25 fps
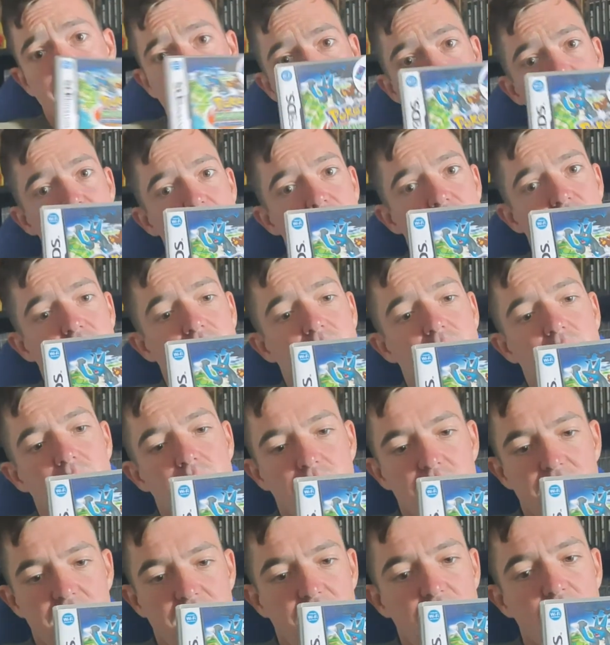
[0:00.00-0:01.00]
Ranger
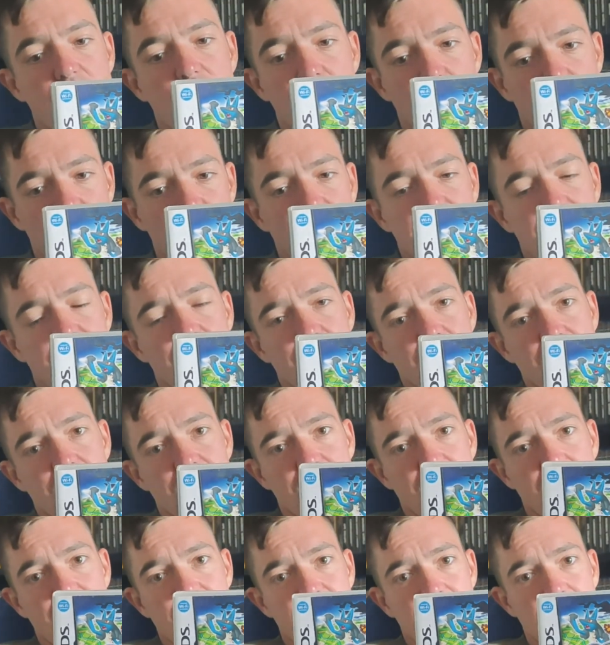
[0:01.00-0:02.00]
wouldn't have
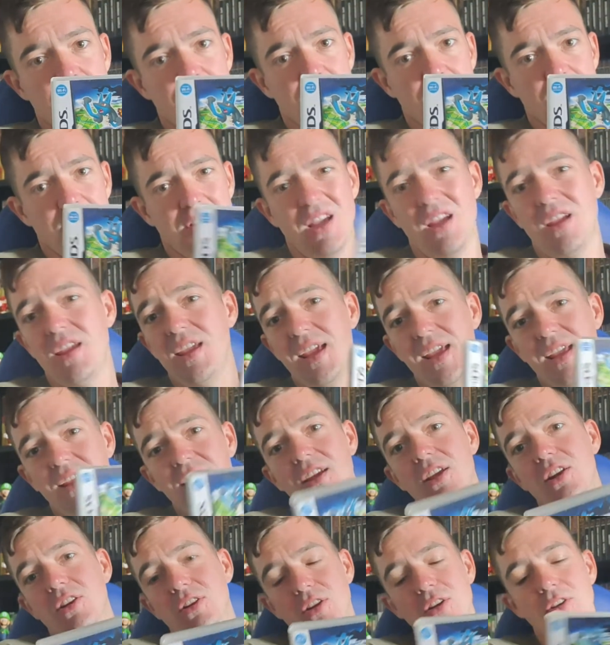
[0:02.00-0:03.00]
done as well.
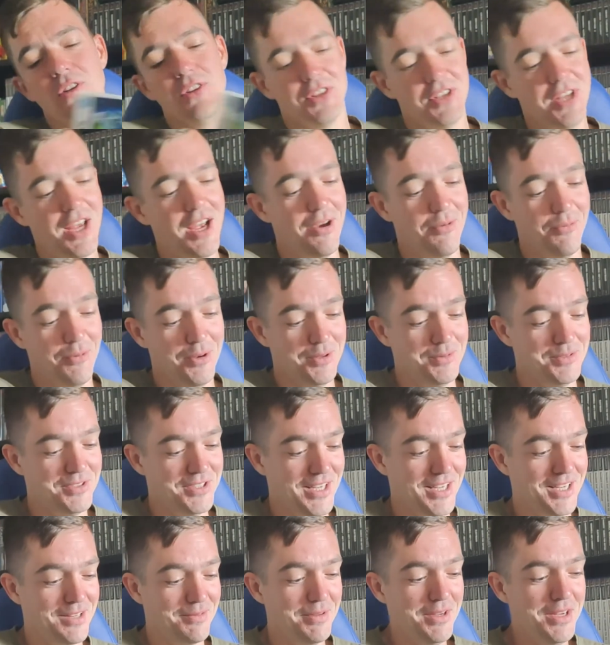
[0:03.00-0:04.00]
You understand what I'm
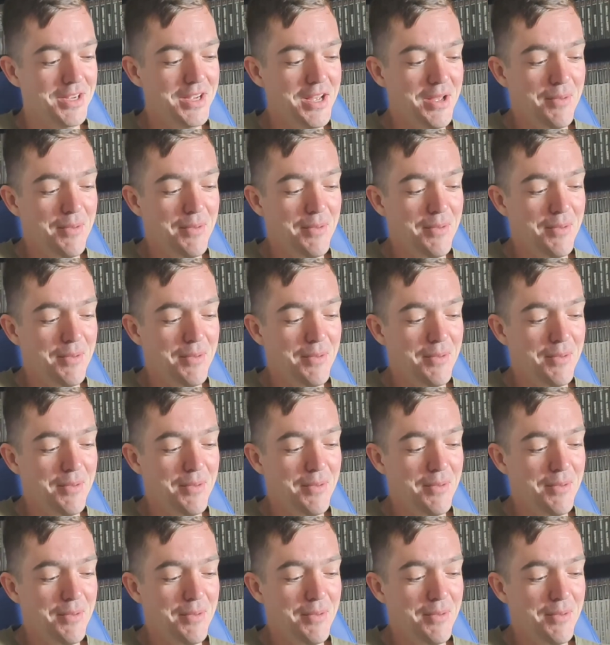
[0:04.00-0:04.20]
saying?